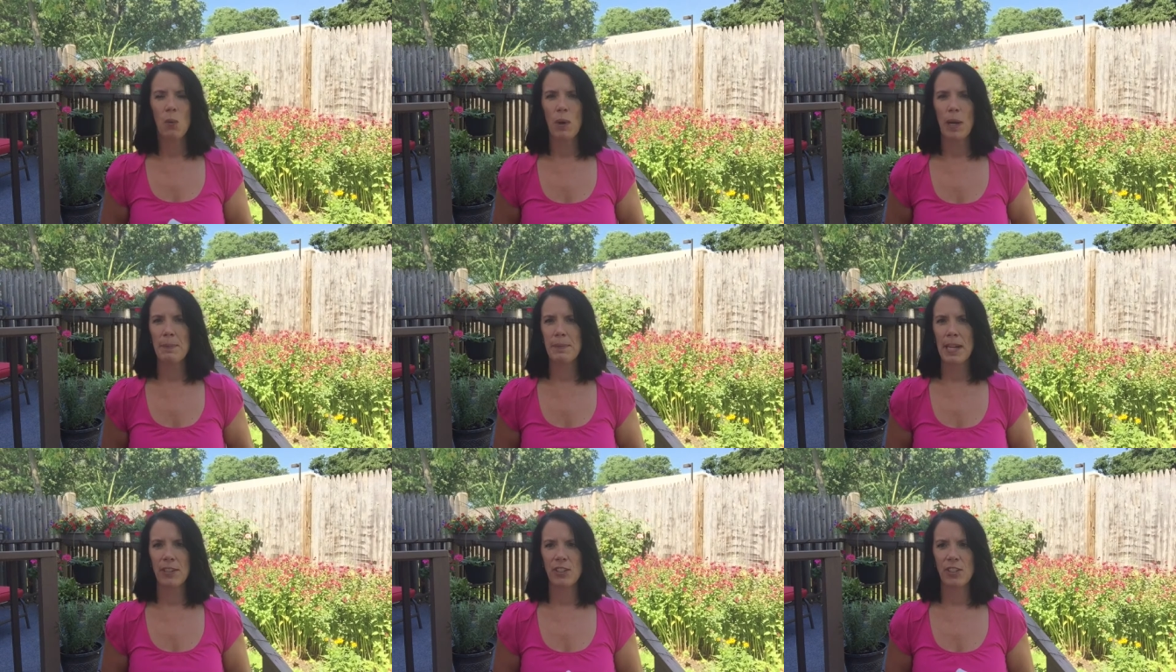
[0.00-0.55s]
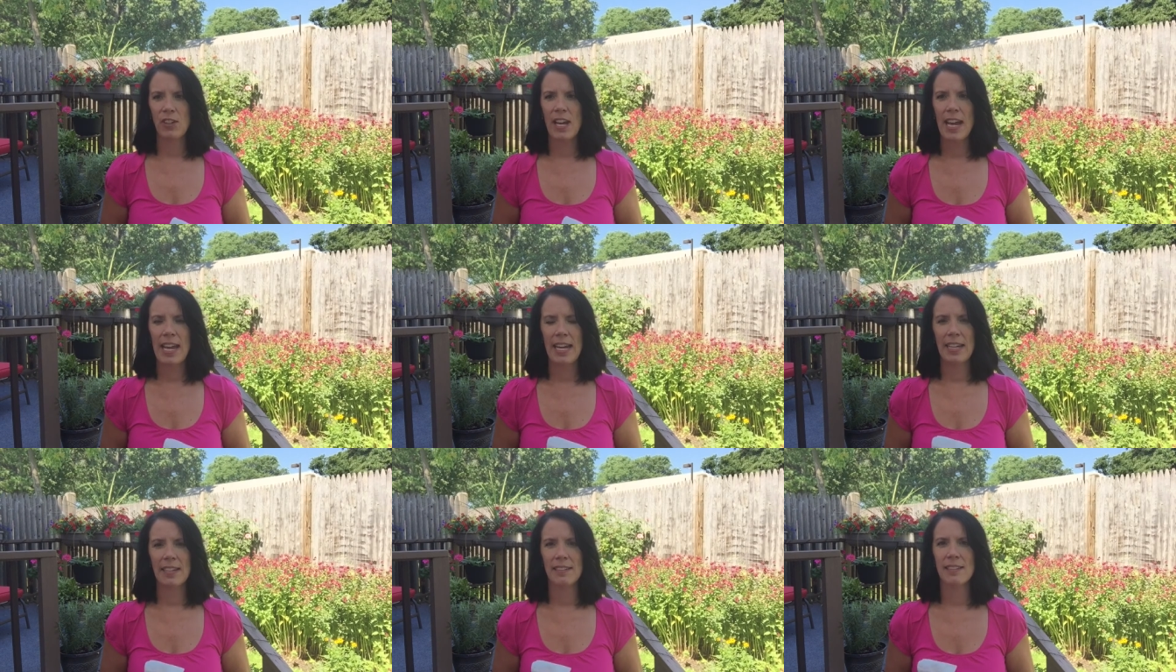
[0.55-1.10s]
wipe down your
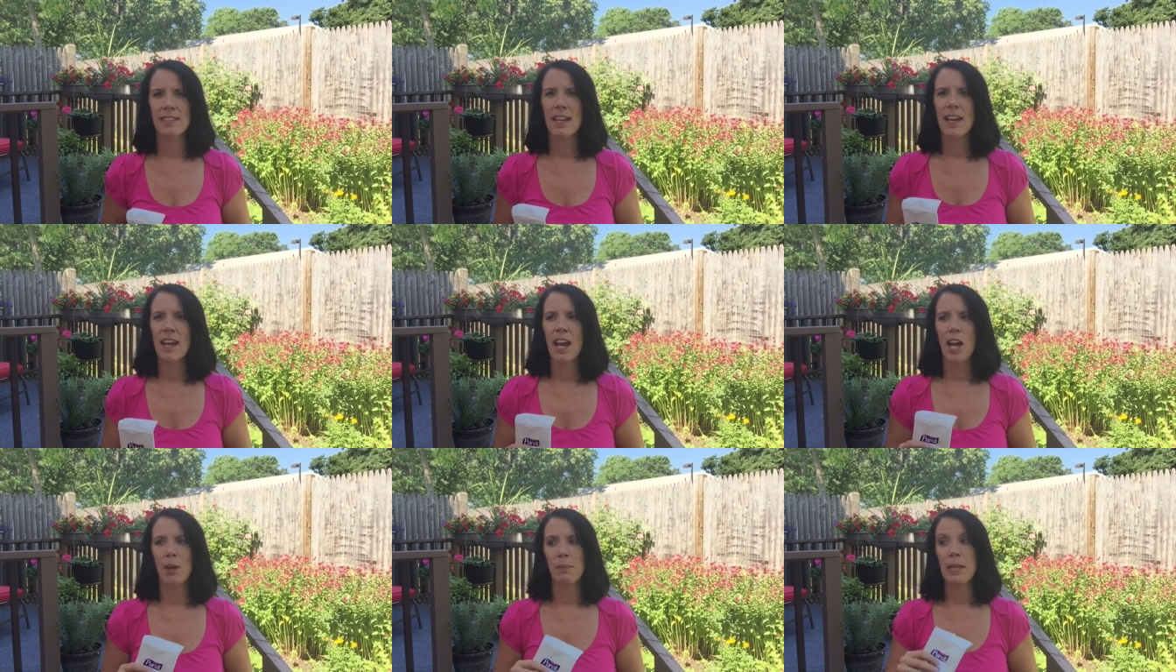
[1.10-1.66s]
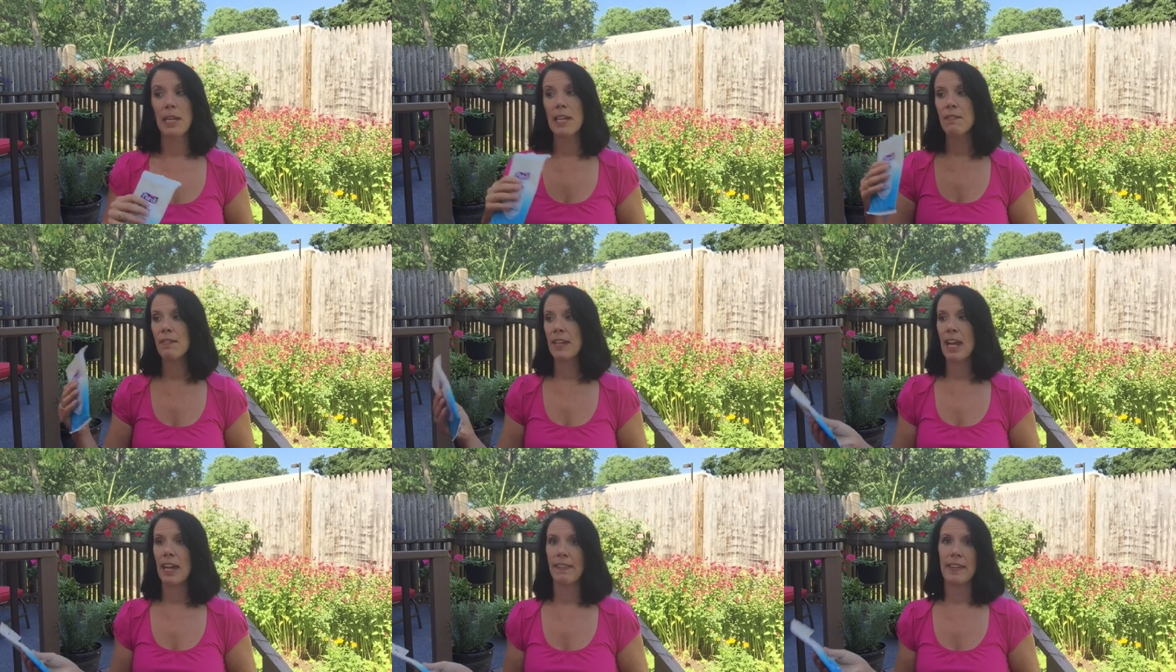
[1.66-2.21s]
hands,
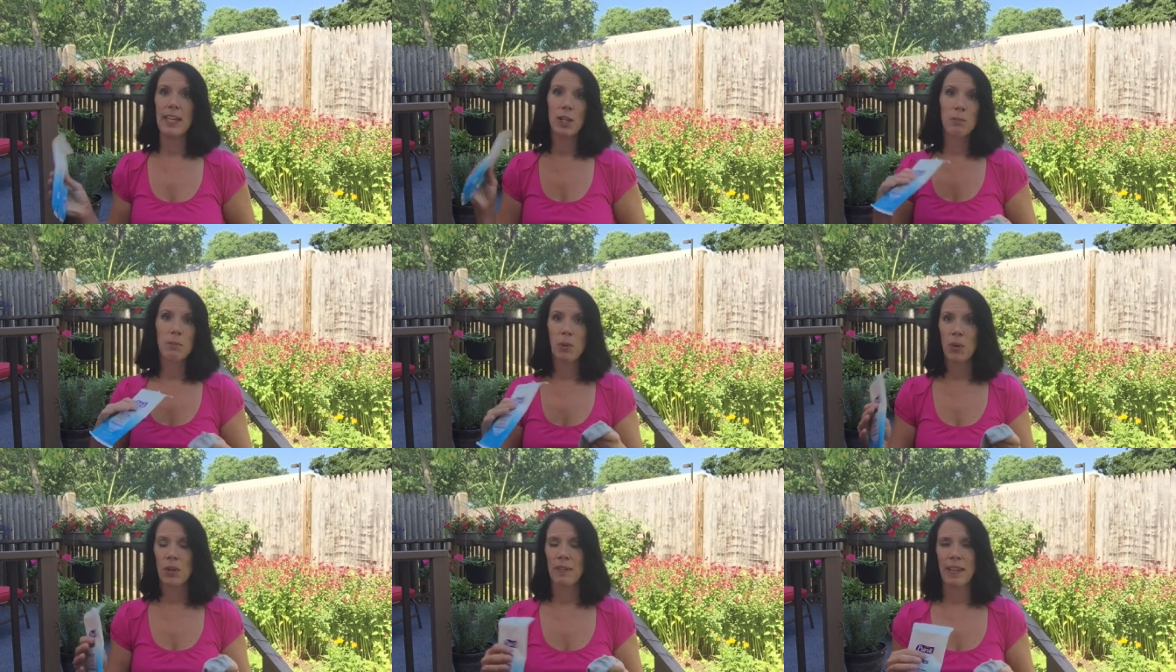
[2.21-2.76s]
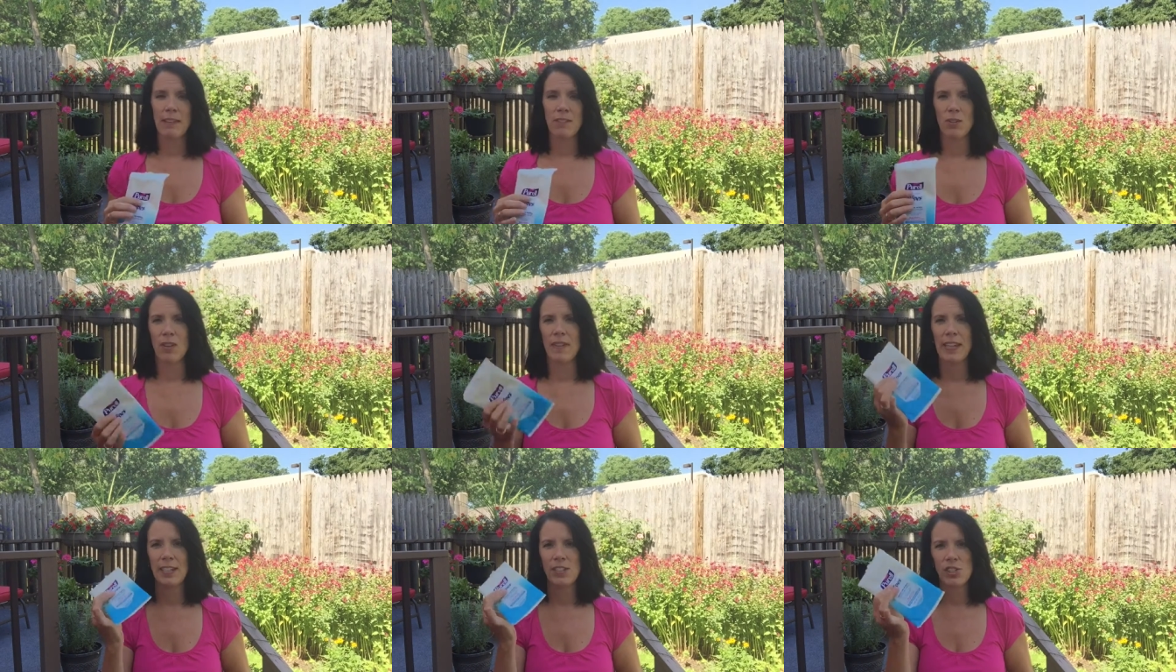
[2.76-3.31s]
even at the airport, that sort of thing.